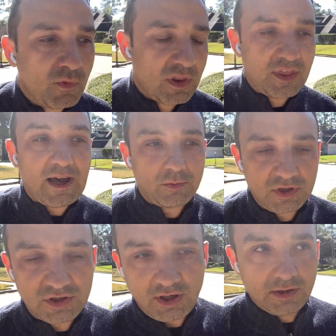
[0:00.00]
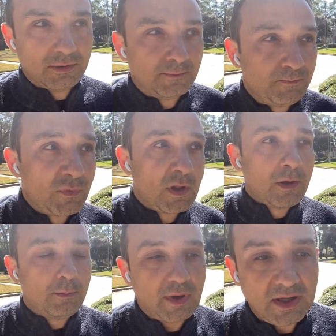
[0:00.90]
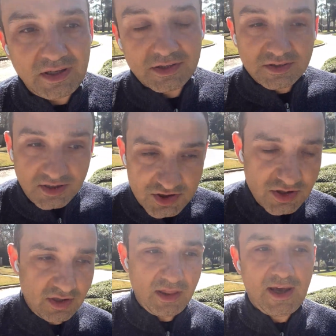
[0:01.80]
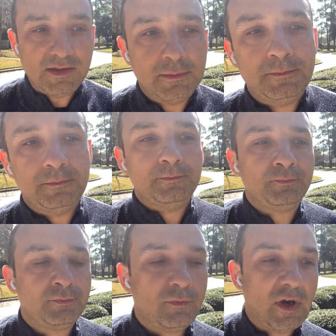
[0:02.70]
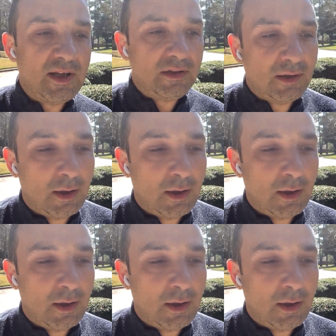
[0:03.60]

that return. But in addition to that, right,